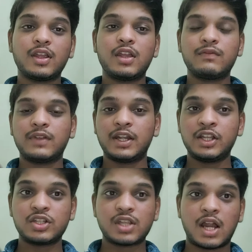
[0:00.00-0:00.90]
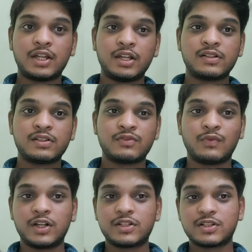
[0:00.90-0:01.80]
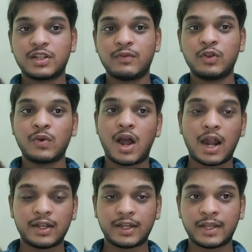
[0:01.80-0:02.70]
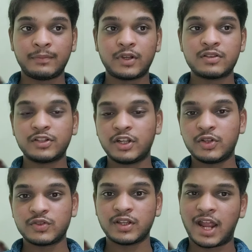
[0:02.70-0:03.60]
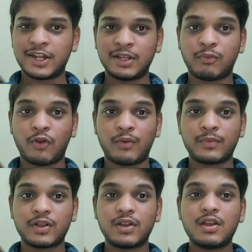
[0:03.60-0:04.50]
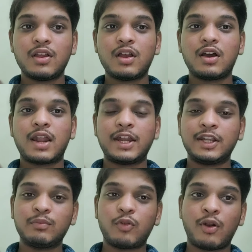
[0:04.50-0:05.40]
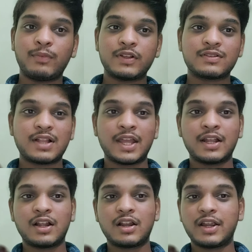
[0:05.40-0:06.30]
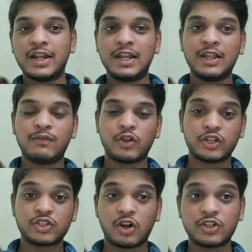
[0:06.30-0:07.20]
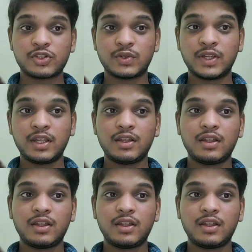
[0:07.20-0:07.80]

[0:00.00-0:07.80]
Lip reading: If getting started is what's giving you a hard time, consider using writing prompt. A writing prompt is like kindling for a short story.